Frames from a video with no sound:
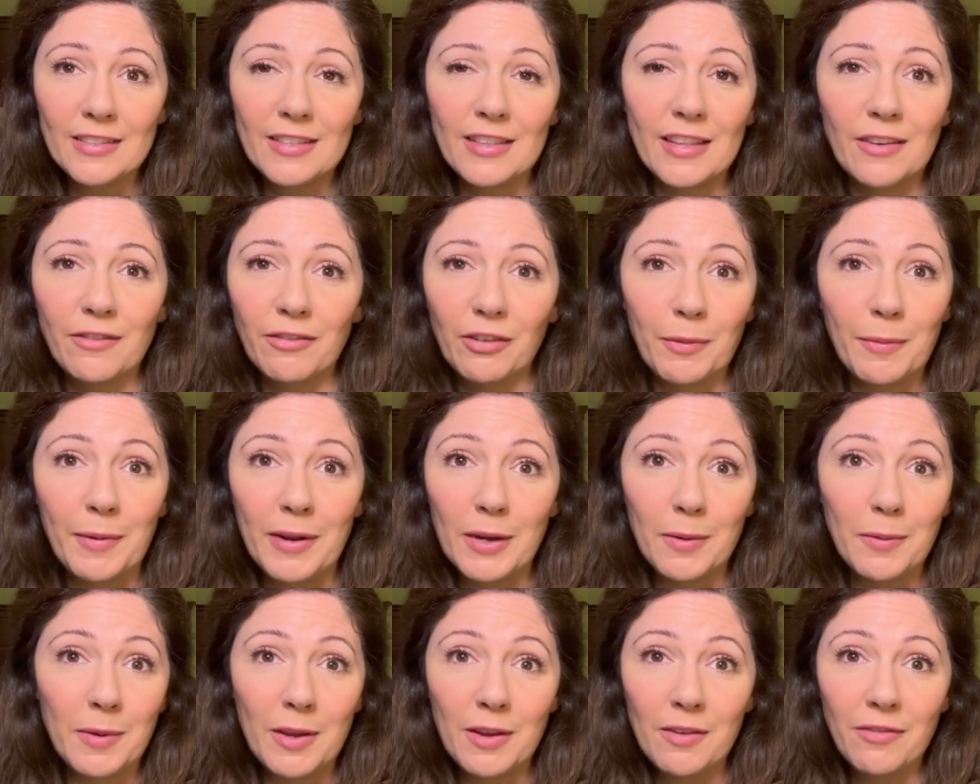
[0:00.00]
than for me
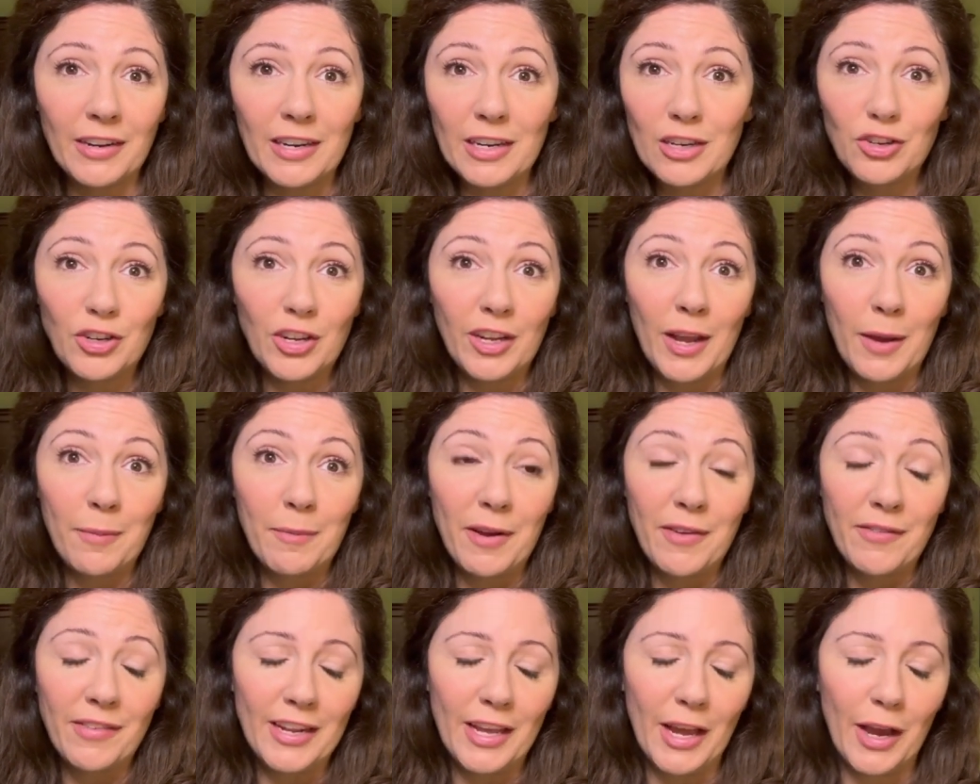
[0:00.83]
to be finishing up
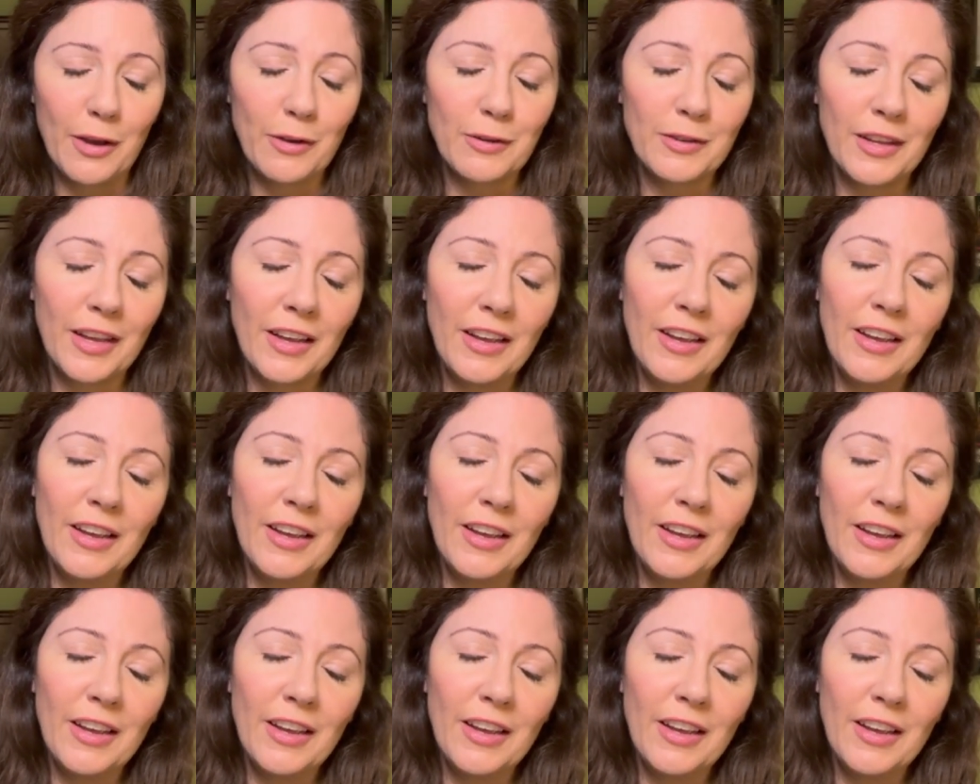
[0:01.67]
my videos.